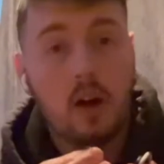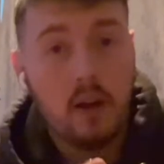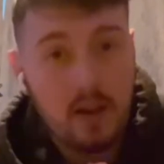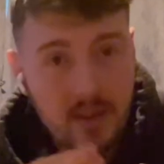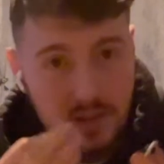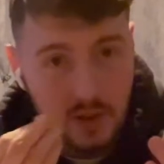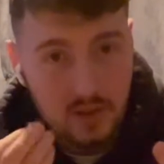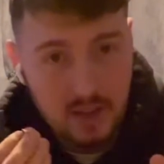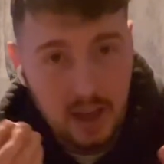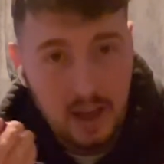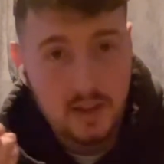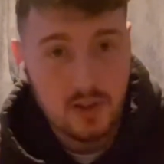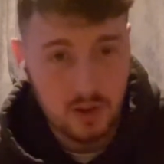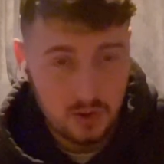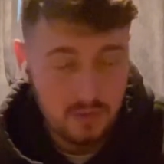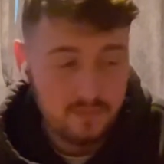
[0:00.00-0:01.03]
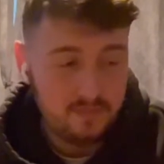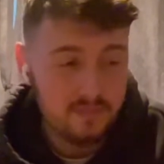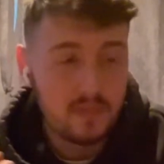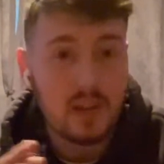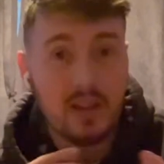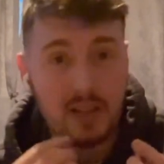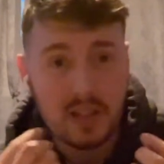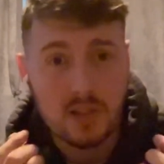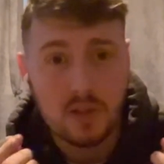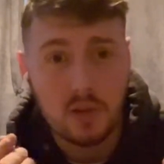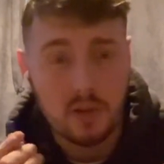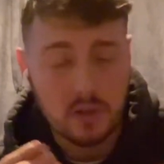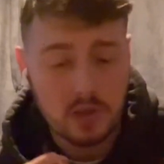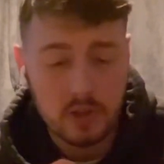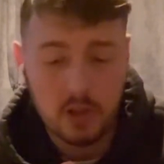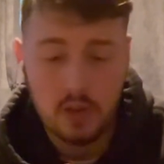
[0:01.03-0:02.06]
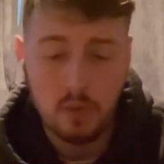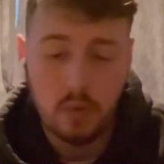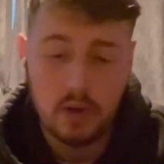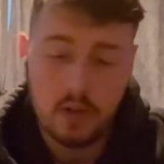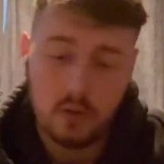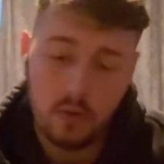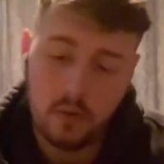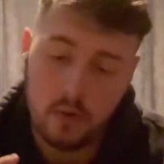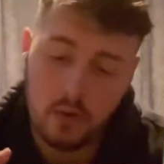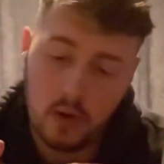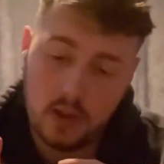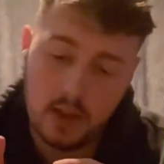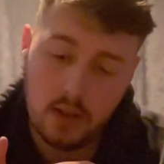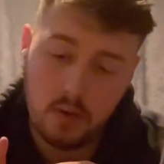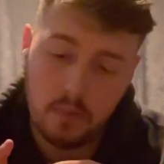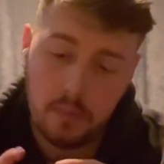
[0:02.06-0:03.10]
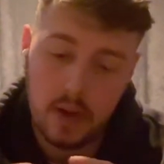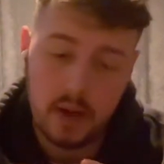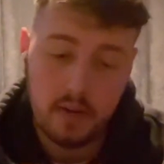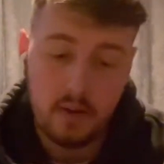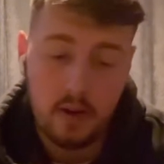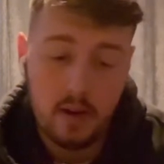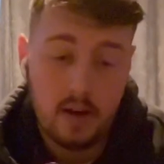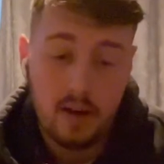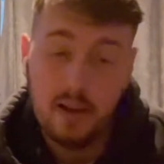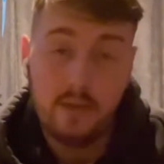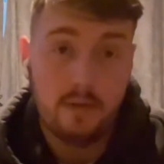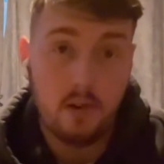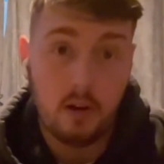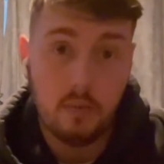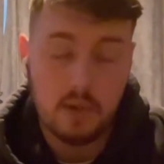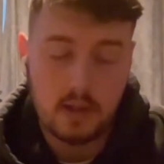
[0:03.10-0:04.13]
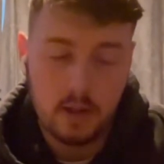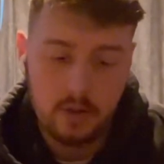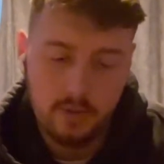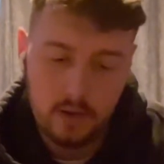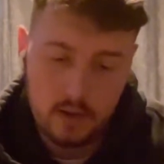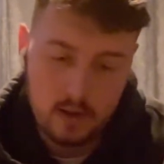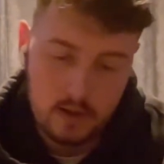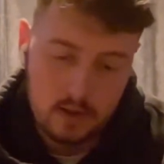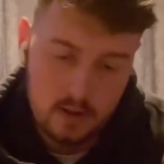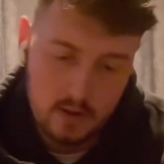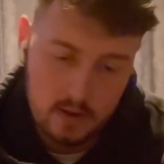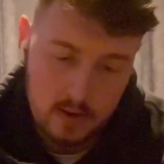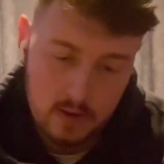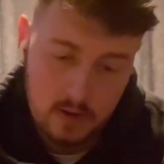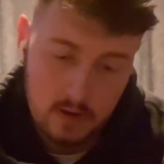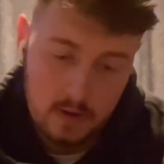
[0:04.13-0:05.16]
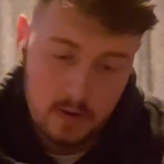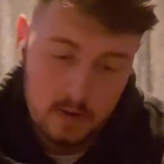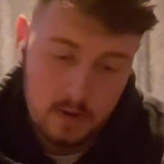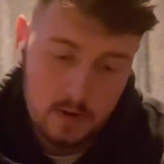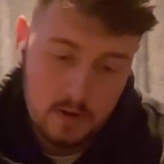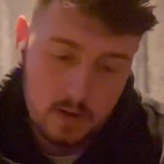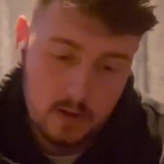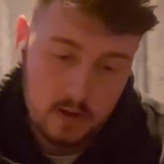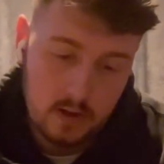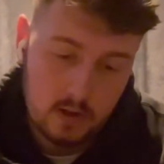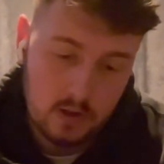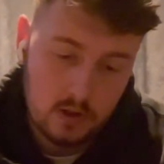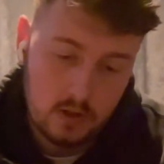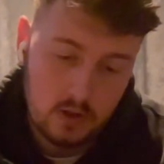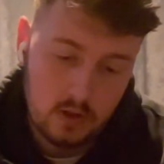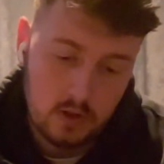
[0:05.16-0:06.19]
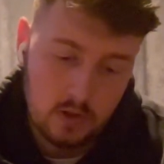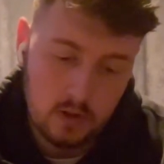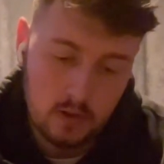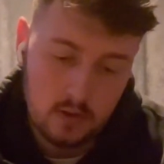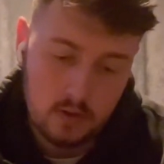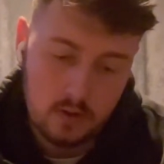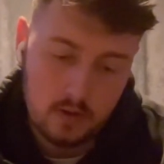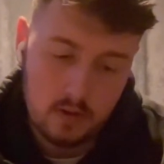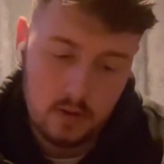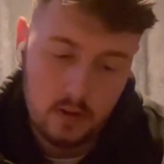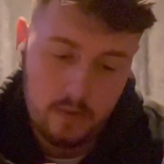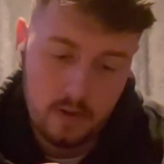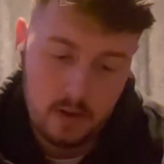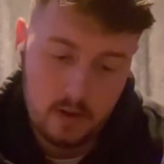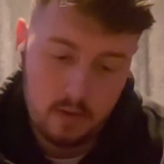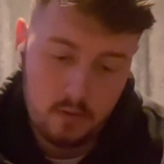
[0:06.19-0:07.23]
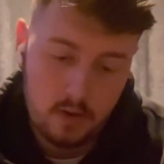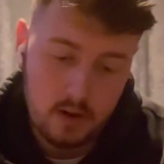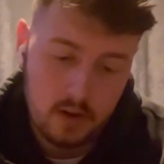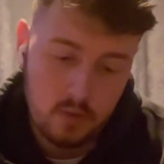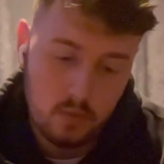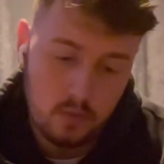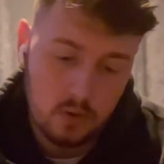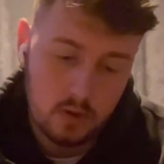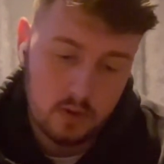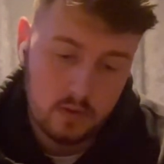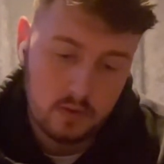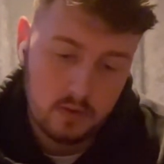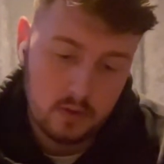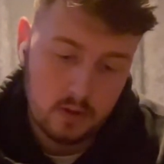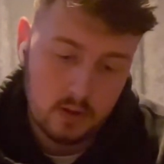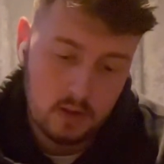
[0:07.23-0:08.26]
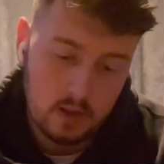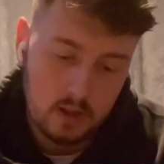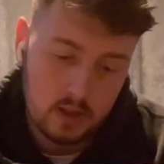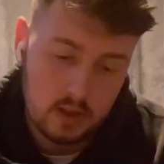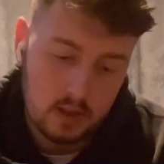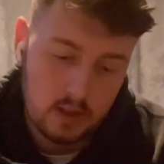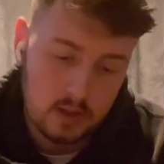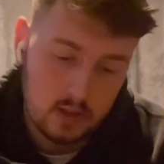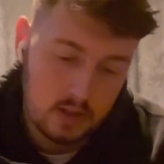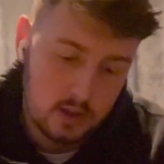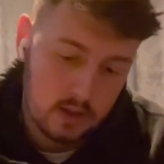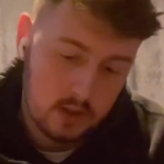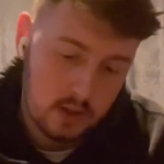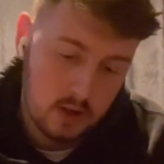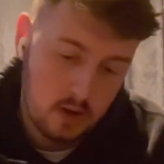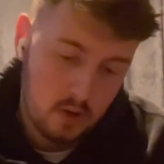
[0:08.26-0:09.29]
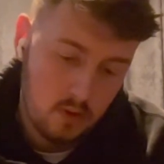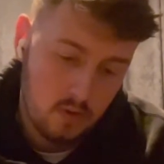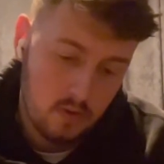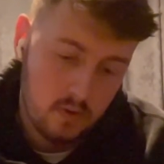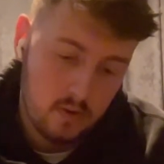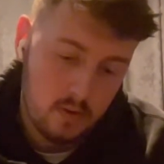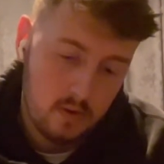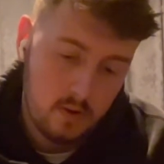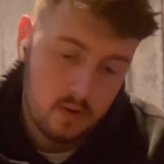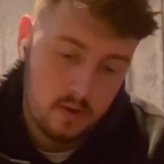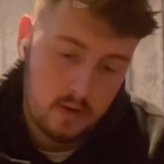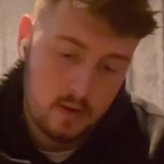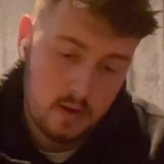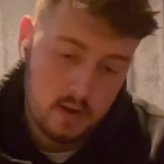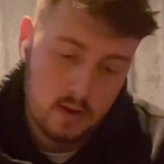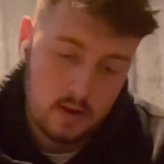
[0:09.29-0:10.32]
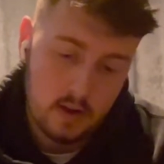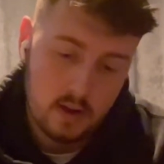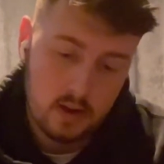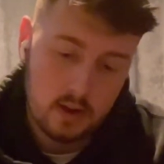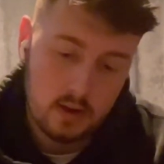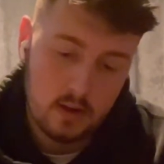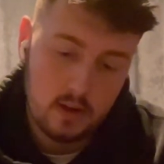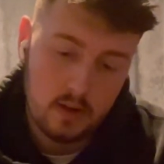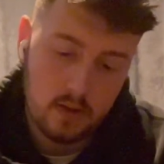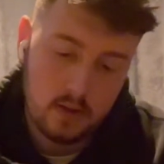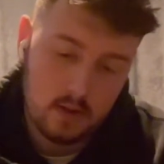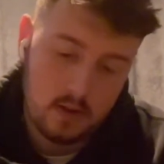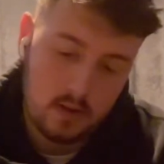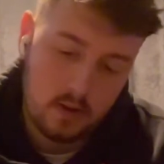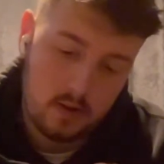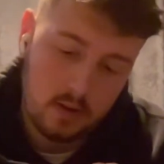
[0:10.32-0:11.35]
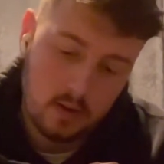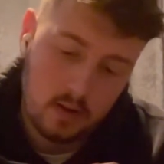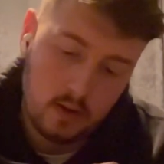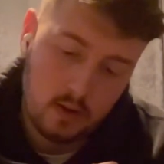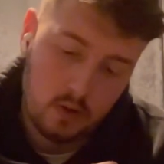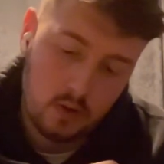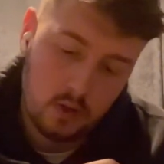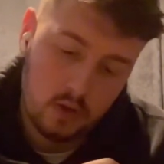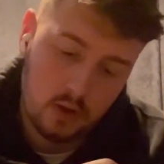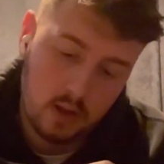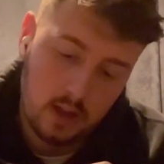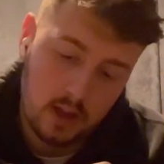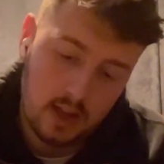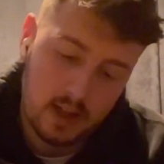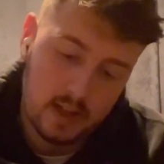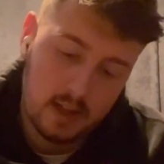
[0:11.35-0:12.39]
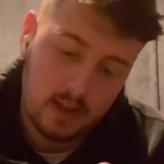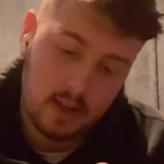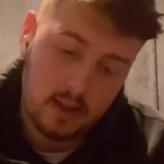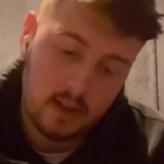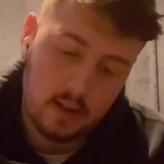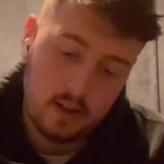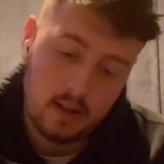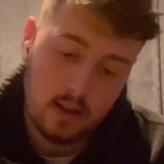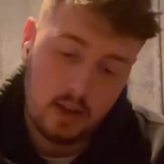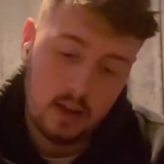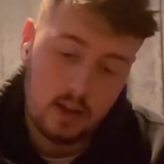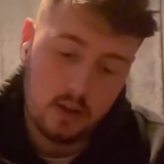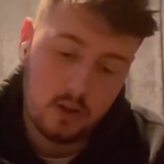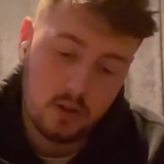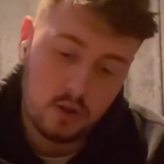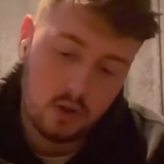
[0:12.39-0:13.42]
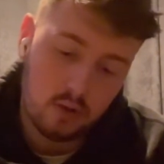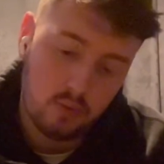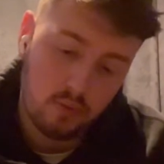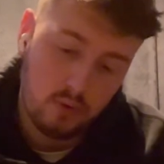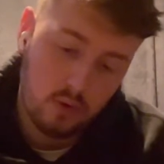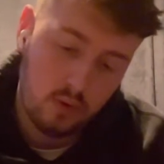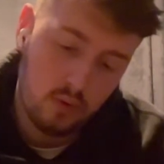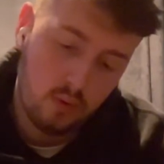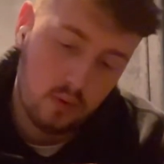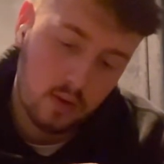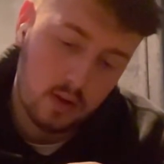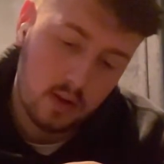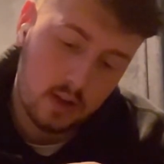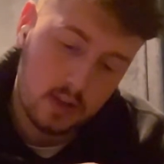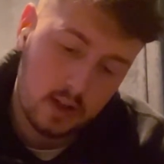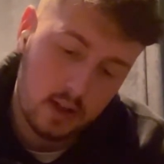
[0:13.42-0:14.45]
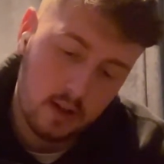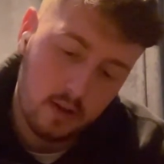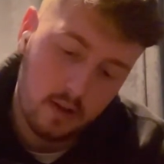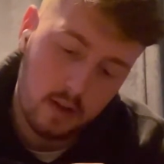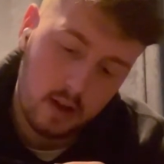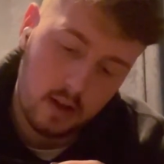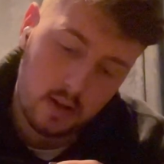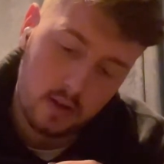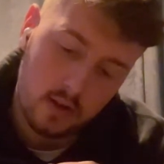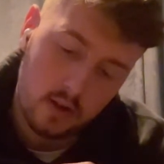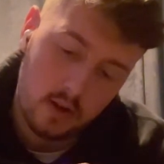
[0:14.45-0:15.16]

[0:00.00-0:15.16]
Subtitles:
So yeah, so these are going a certain way. So what we've got is a little pin. Forgot myself there. And it should, you find the right one, like so. And it should line the screw side of things